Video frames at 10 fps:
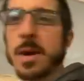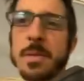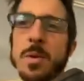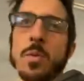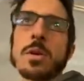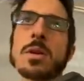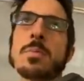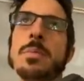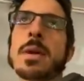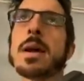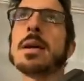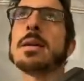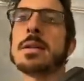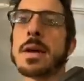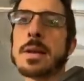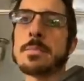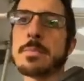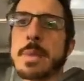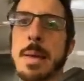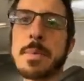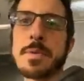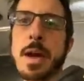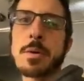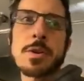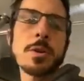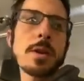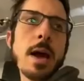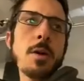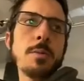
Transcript: a bit of work, but I, I'm happy with how it turned out.